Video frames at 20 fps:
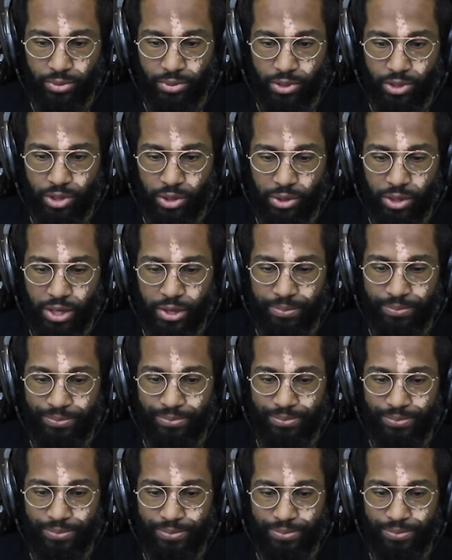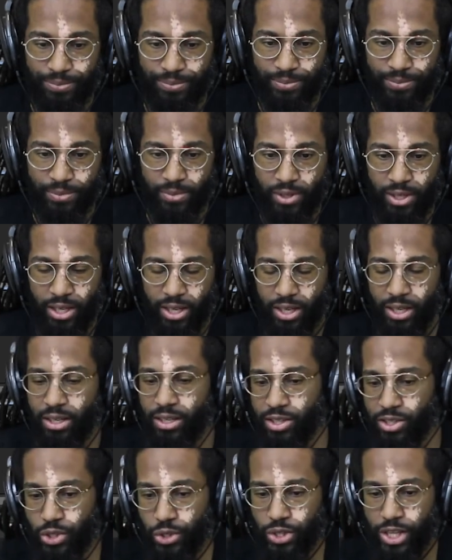So yeah,
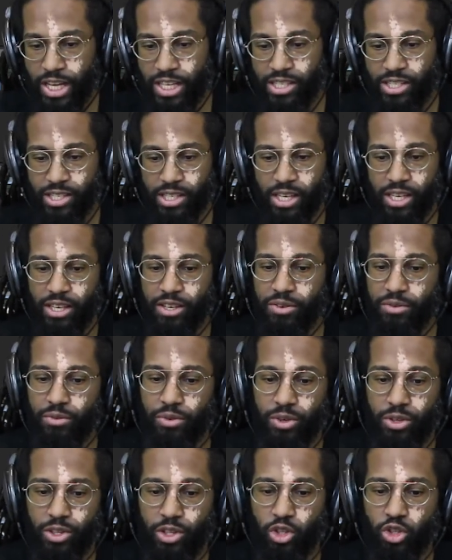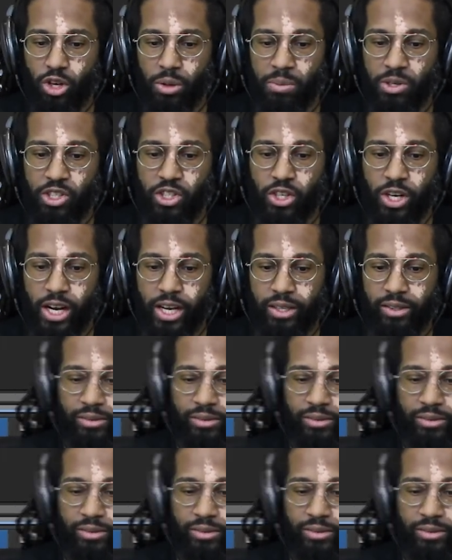so that's it for the drummer track.